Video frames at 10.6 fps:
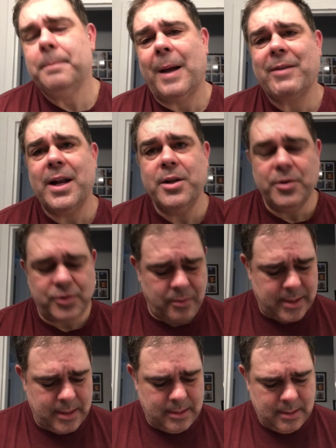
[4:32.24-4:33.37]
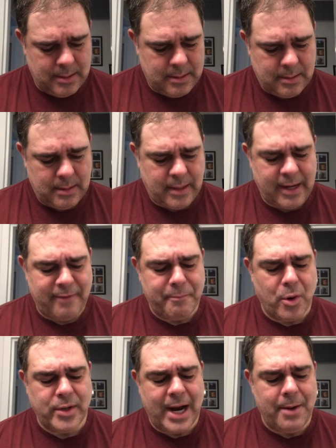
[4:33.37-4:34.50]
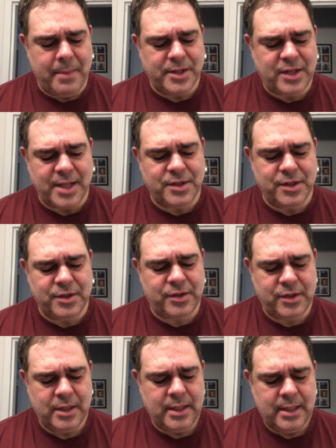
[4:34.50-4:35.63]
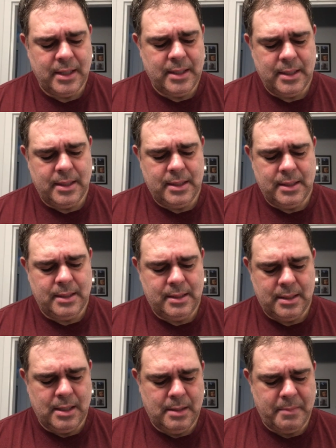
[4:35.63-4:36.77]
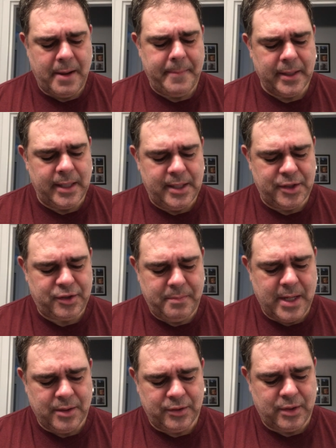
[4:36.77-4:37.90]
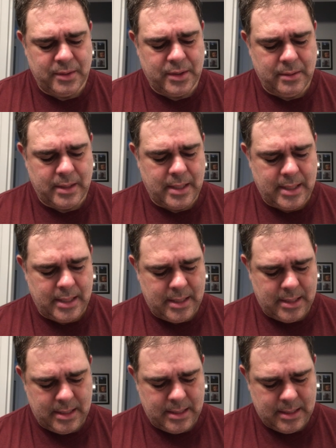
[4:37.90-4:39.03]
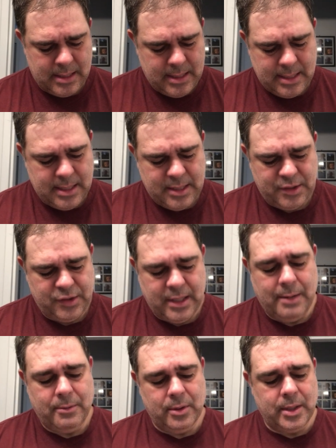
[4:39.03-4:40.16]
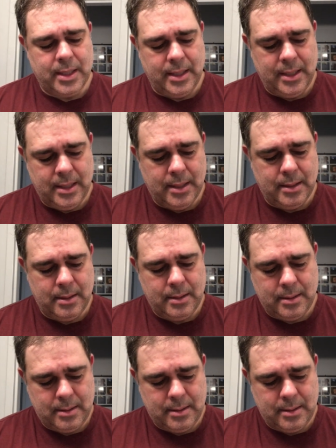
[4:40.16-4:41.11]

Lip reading: I've gotten used to it. I think I've burnt out my senses, my ability to smell, so it's okay. Let's see how we're looking here.